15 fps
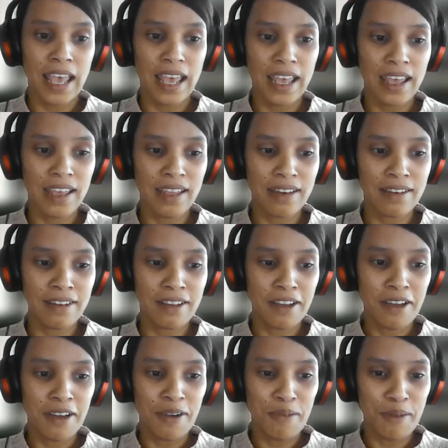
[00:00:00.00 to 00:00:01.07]
and
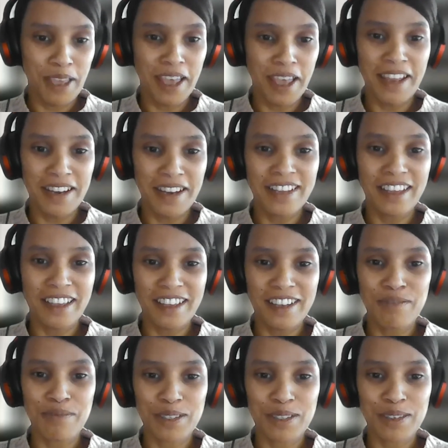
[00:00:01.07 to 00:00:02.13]
we had
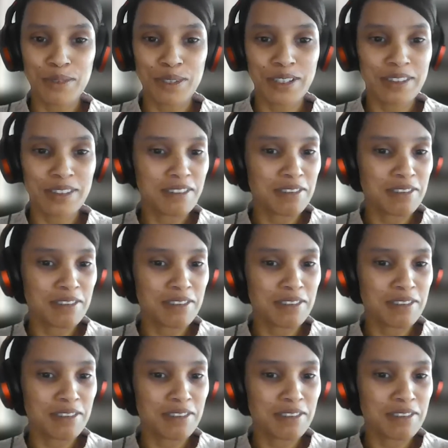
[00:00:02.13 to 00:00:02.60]
engagements with